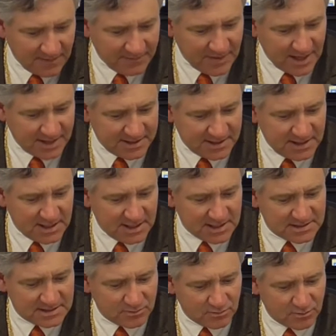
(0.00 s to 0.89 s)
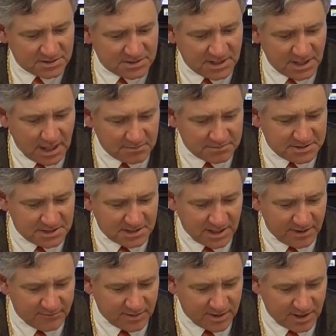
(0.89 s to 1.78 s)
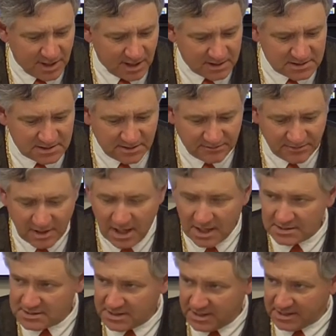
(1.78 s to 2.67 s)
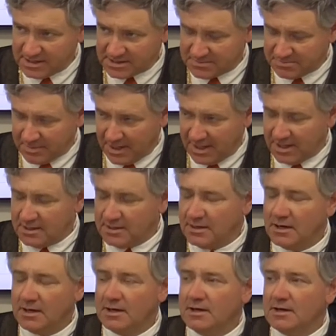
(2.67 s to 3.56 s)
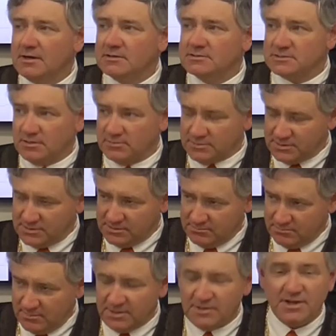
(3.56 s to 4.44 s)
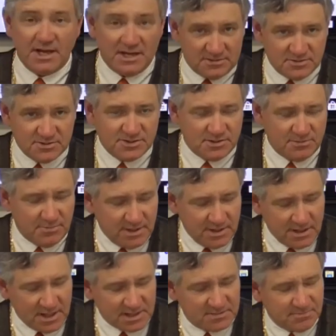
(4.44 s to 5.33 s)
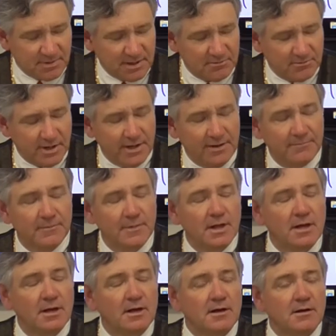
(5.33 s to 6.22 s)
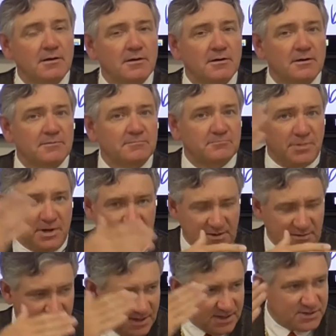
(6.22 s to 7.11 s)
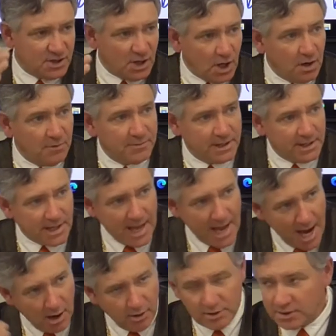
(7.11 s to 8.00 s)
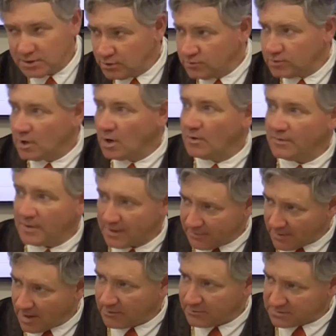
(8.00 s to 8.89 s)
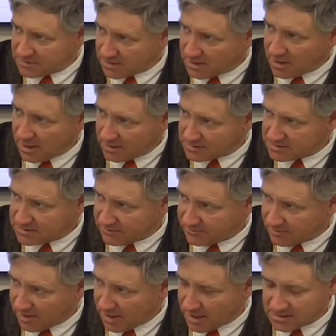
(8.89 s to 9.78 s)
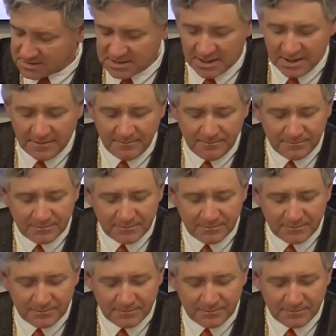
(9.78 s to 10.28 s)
on that D, I said, was the object ever at constant velocity? Explain. So the answer should be yes, by the way. But then tell me, how do you know that that was a constant velocity?